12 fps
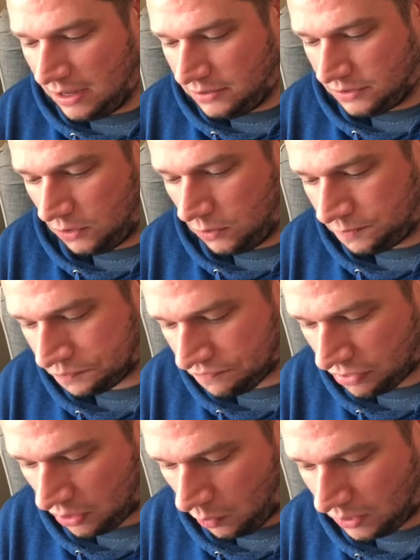so
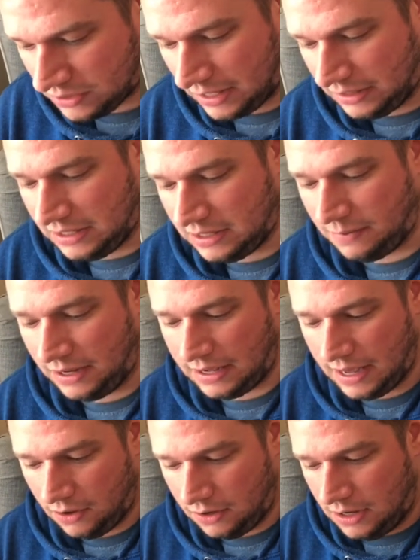once I link my
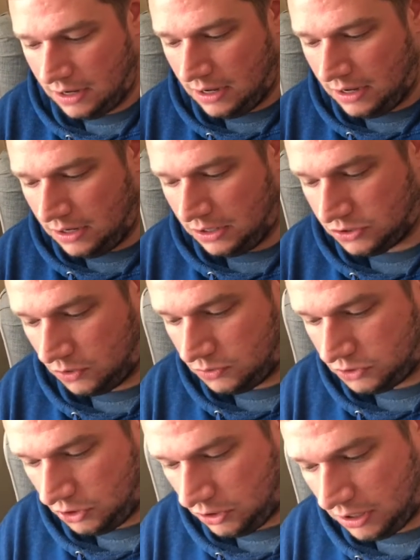account, it shows
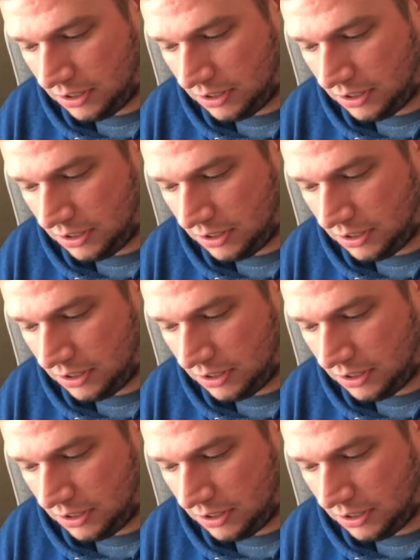your